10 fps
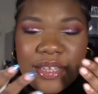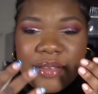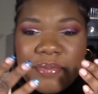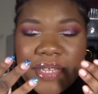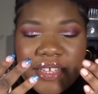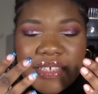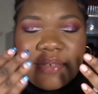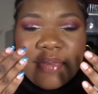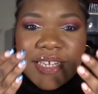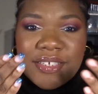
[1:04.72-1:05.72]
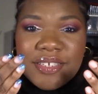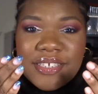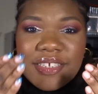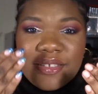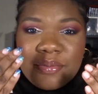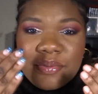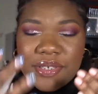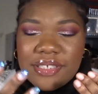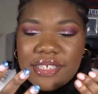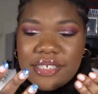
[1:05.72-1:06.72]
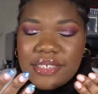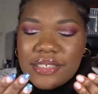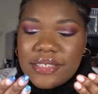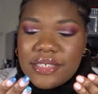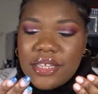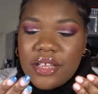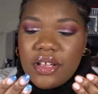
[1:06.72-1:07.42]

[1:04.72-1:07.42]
because I'm actually in the process